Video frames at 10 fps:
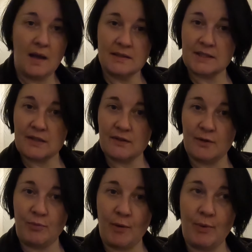and I thought
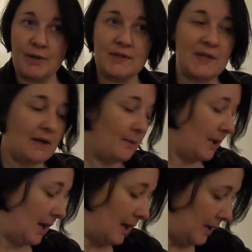I'd pop on and say a
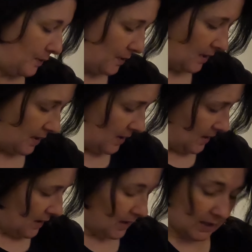quick hello.
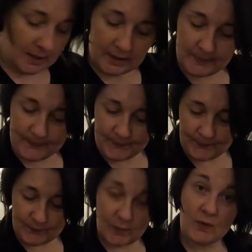Um,
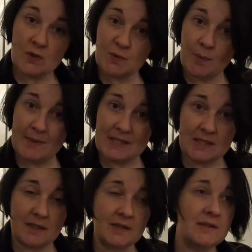we've got swimming
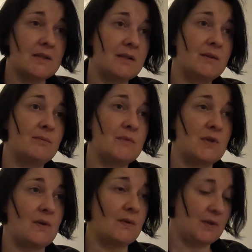tonight,
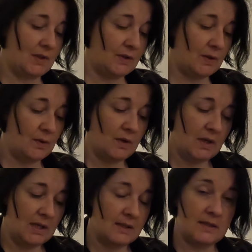so I've got to do
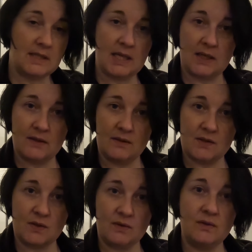tea
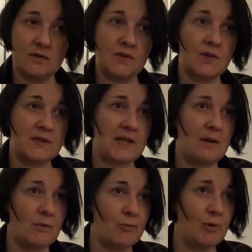as soon as I
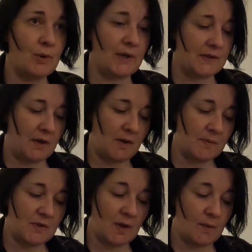can when Paul gets
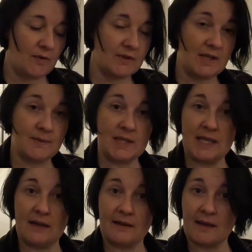home, so we've got time to
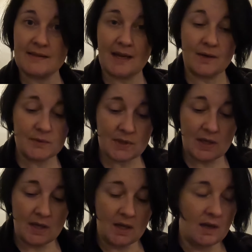eat and get out
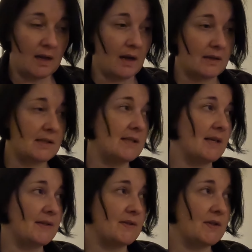because uh, his
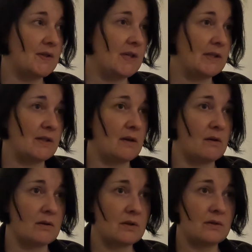lesson's at six
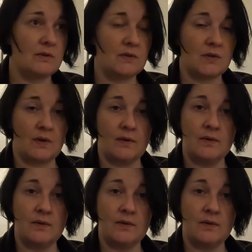o'clock. So